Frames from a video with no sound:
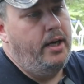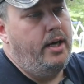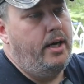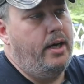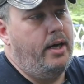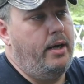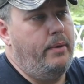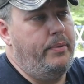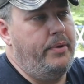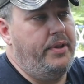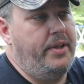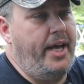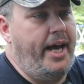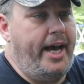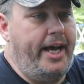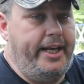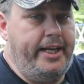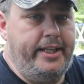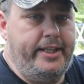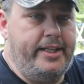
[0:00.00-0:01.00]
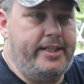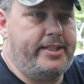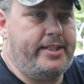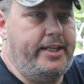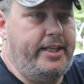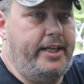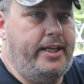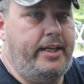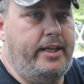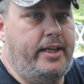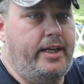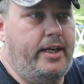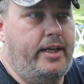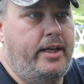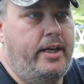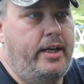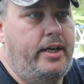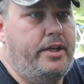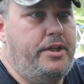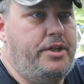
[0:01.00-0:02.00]
But adding this in
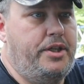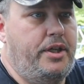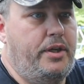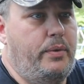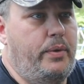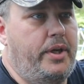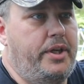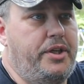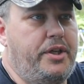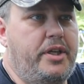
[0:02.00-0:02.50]
to it,